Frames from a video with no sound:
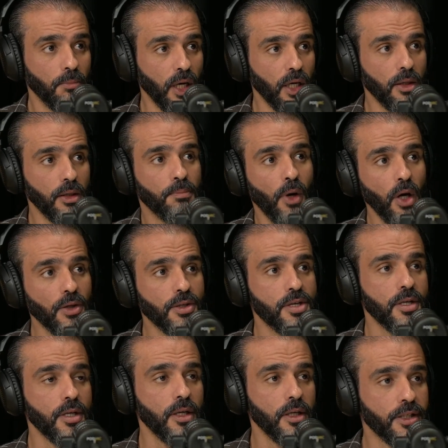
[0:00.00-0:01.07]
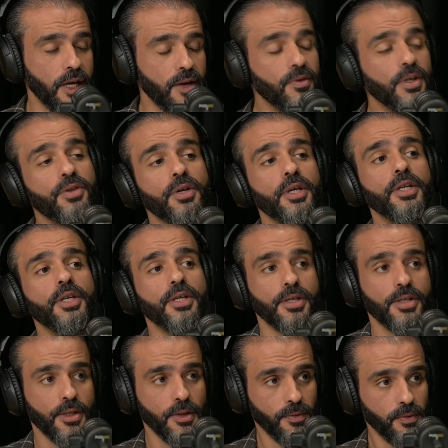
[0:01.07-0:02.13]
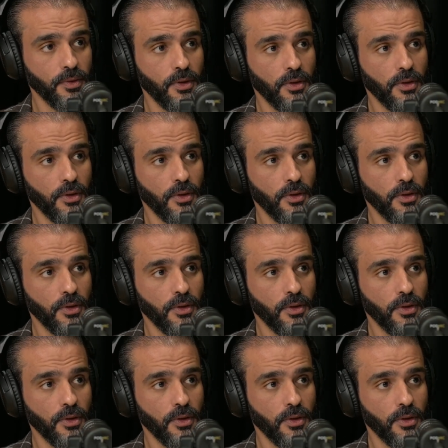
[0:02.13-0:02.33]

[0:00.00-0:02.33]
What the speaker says: By policy, it's every 3 years.